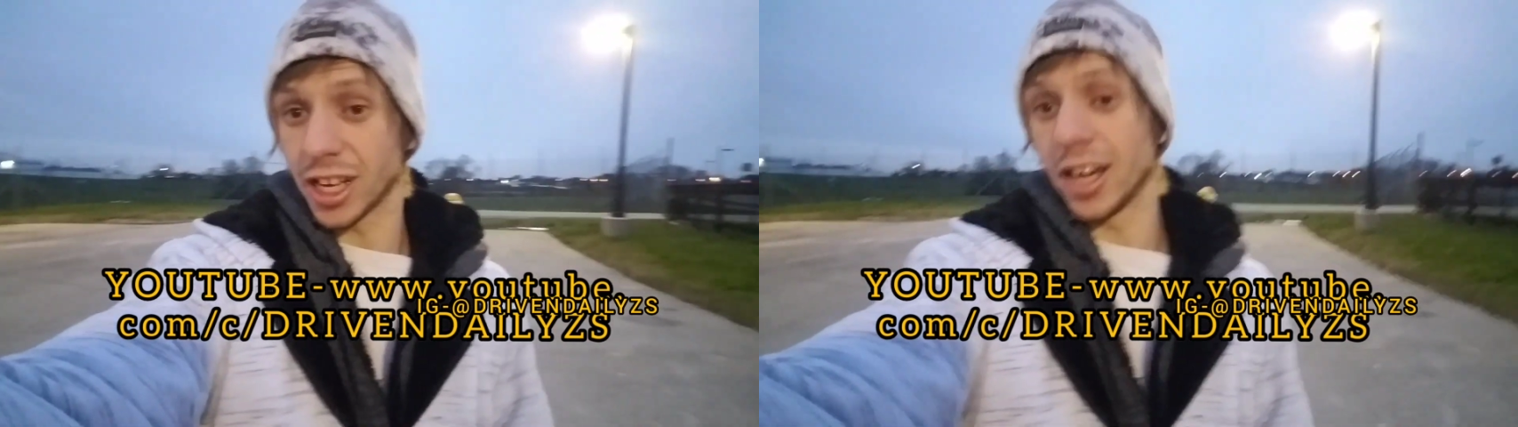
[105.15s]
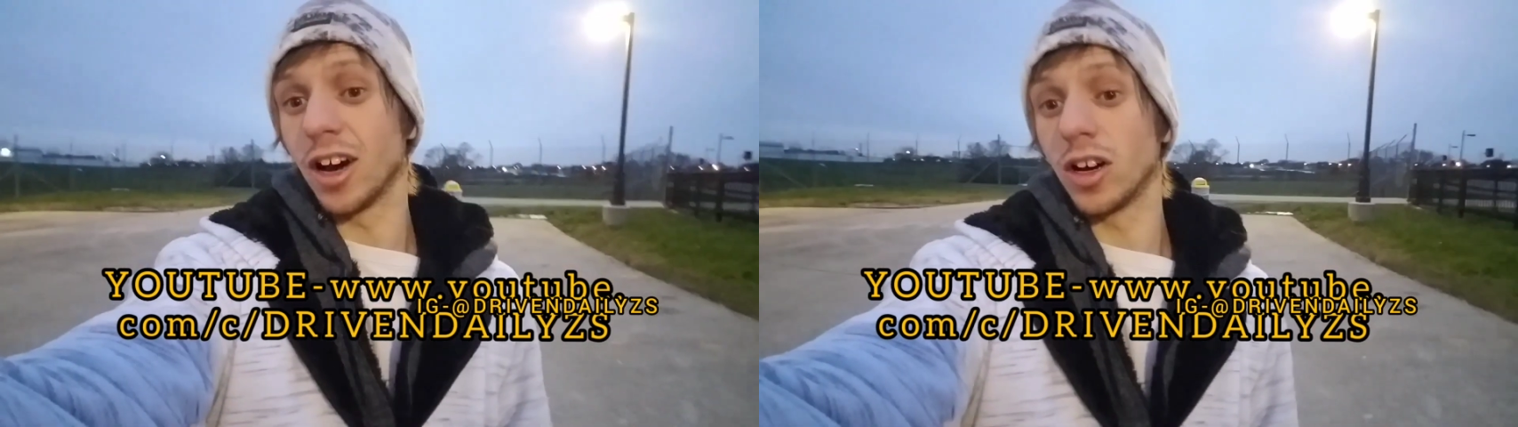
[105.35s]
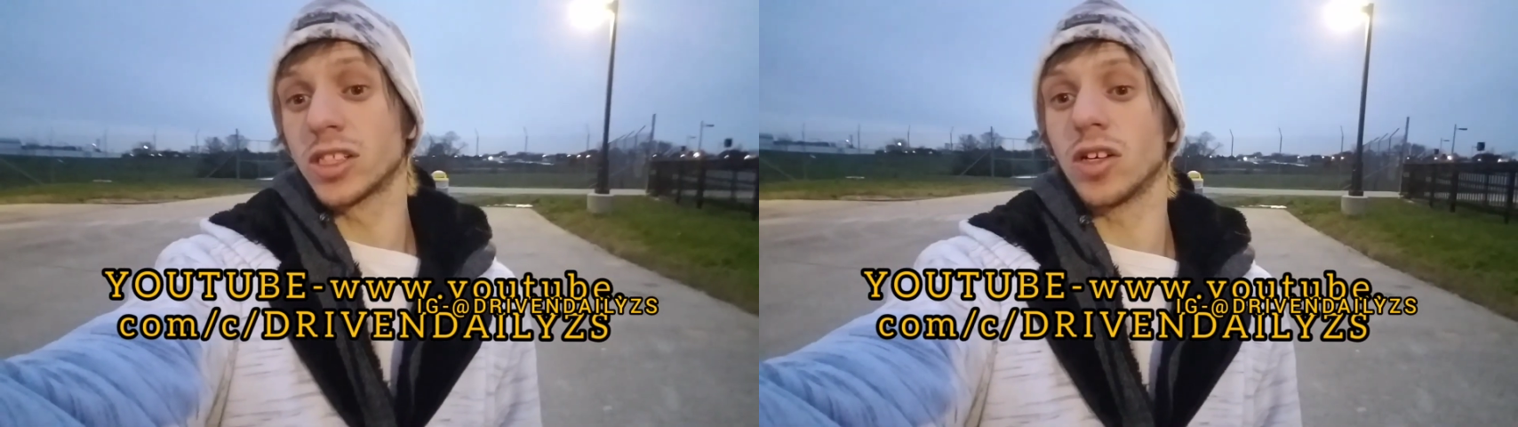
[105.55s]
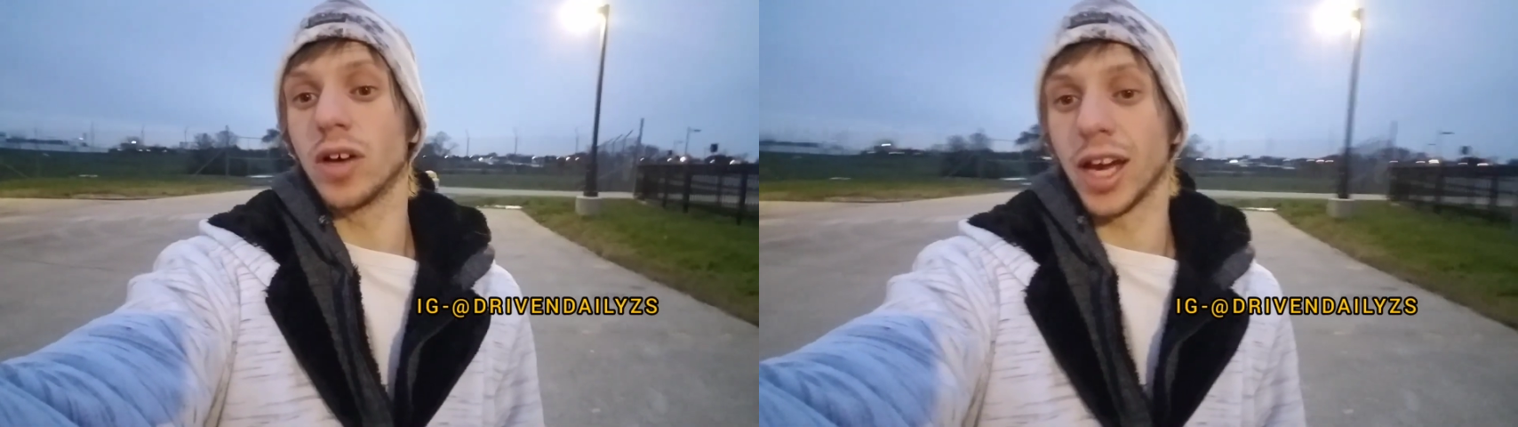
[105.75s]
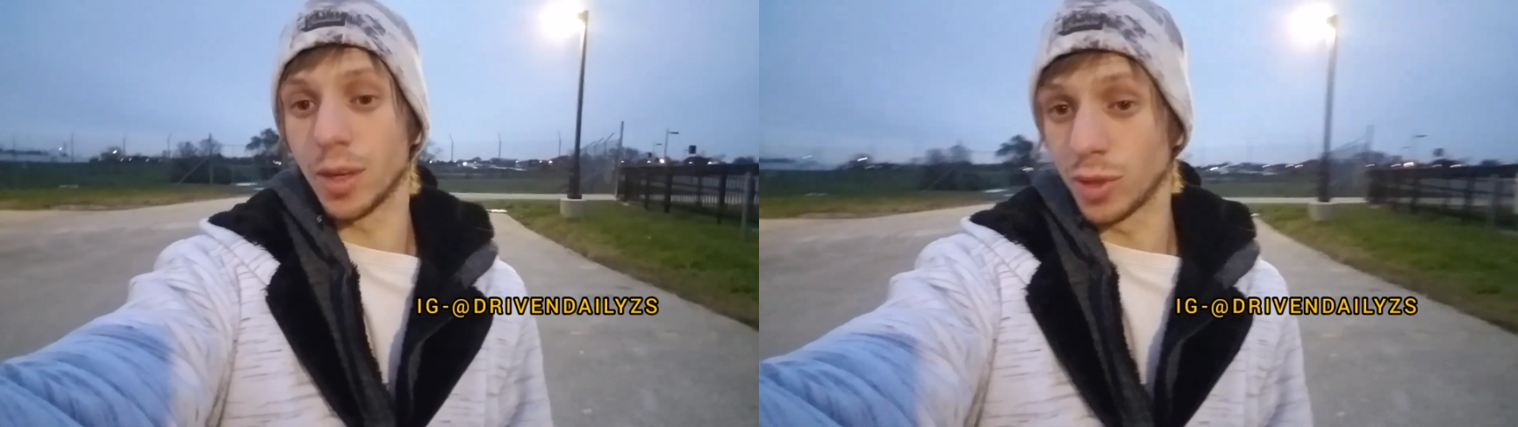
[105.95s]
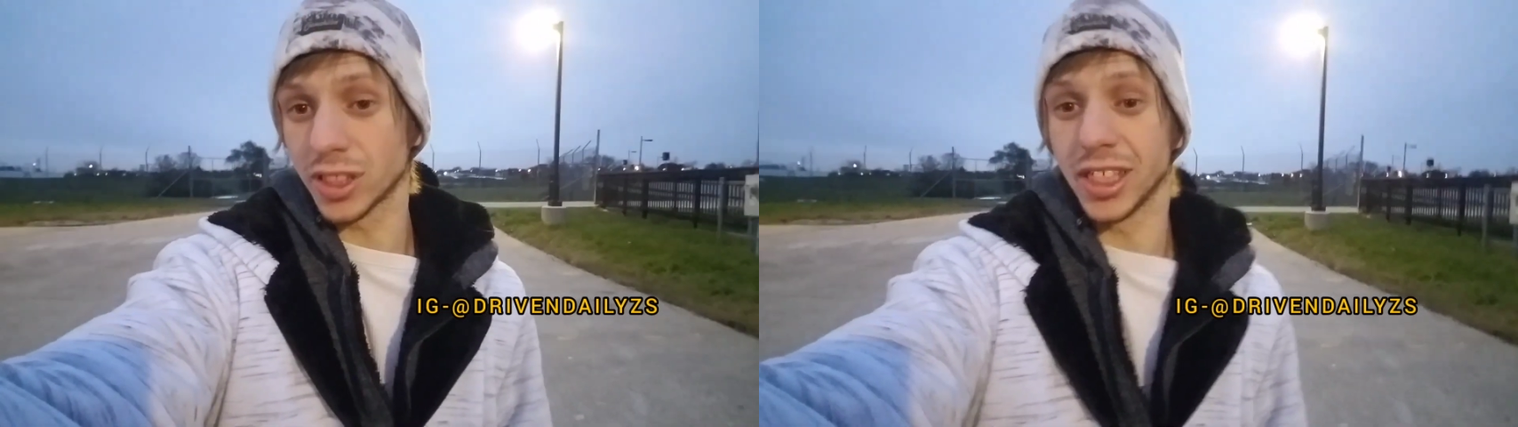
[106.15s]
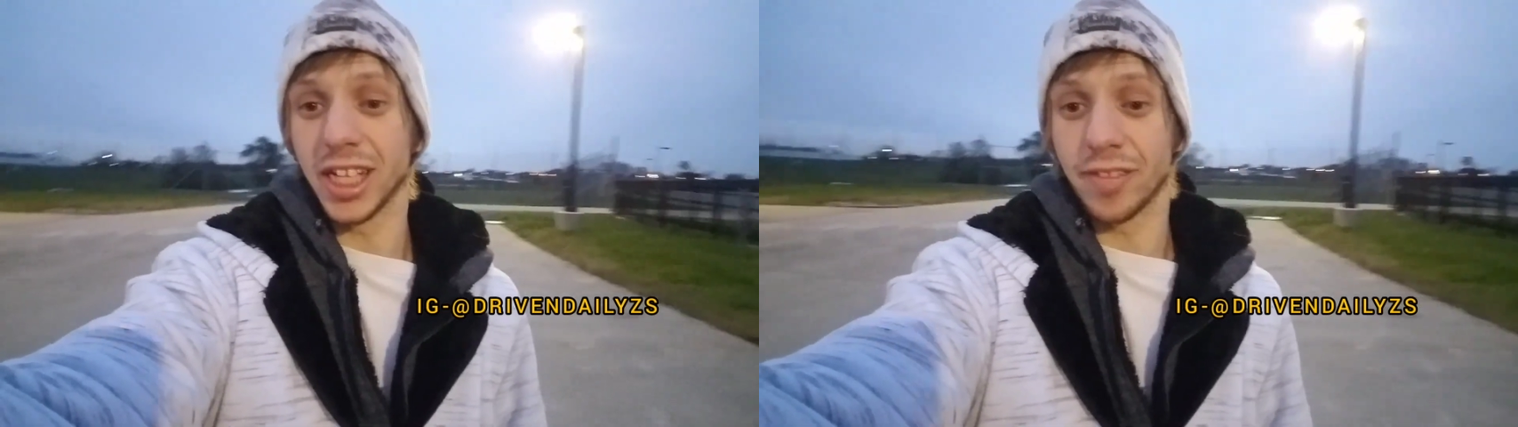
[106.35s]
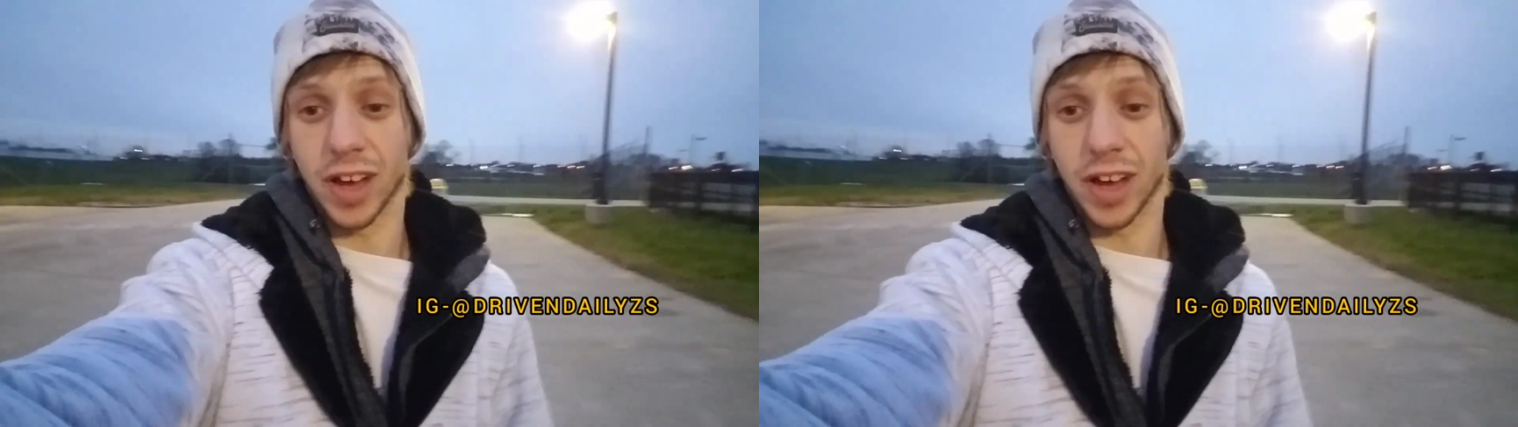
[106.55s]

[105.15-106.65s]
and also animals in need of